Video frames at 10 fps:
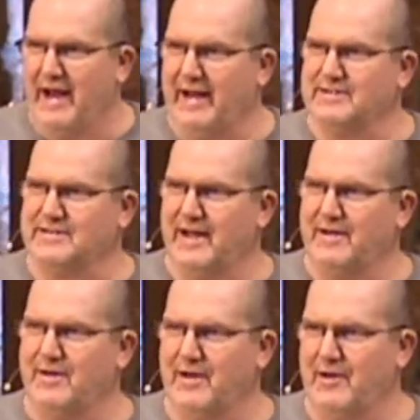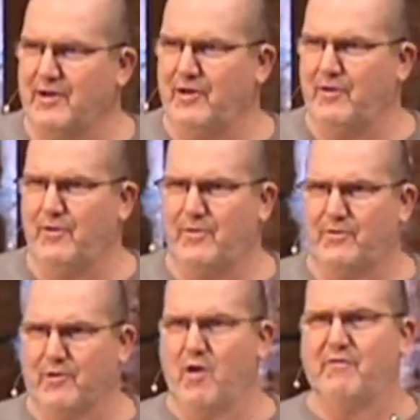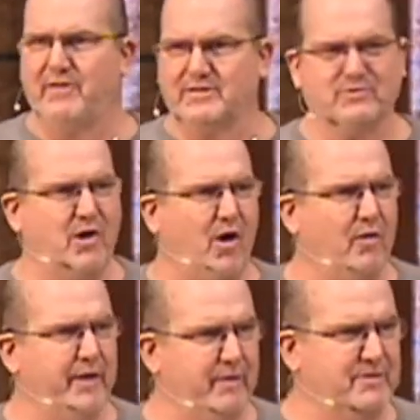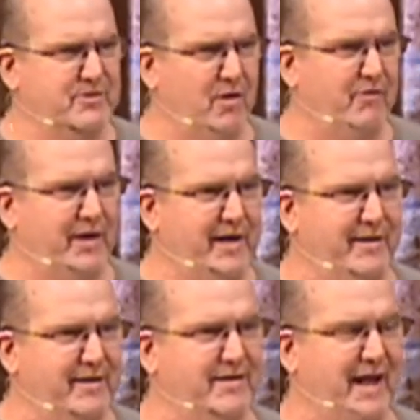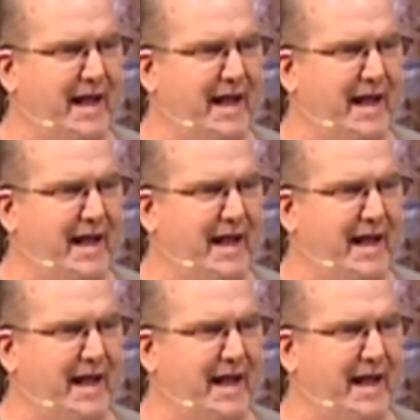He said, you drove this car when it was overheated,